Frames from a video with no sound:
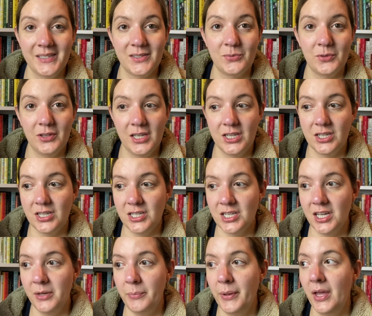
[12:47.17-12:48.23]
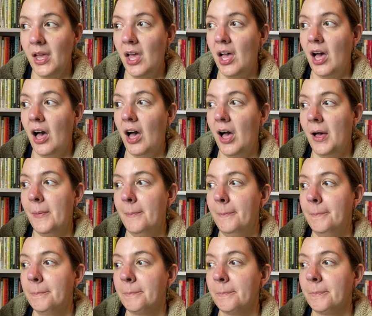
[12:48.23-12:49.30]
relationship. I
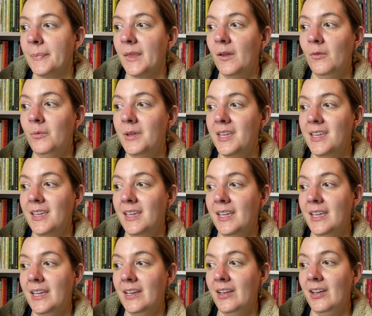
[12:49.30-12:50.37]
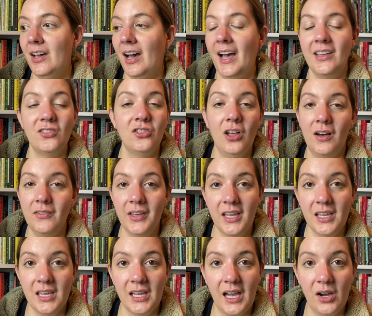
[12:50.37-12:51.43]
love
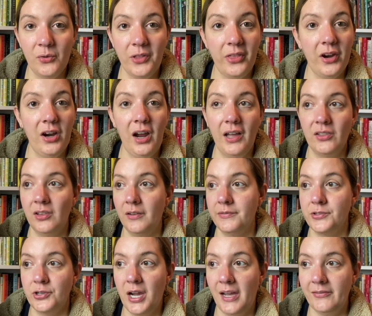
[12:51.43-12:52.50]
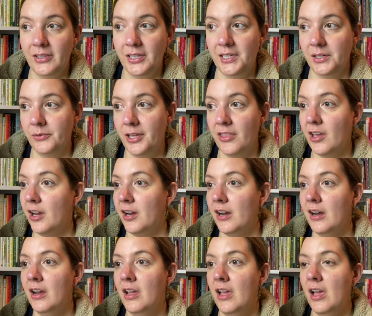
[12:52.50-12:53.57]
hanging out with her. I love traveling with
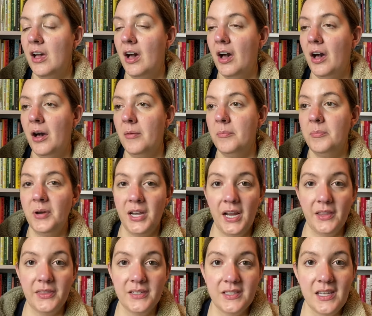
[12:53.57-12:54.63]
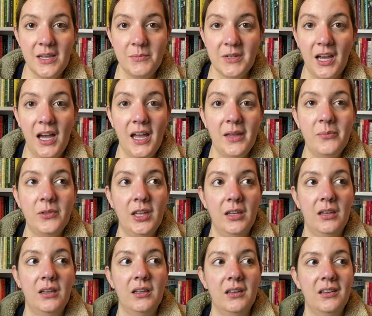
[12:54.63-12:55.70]
her. But at the same time,
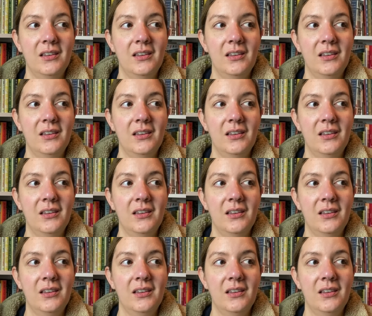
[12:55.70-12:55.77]
like,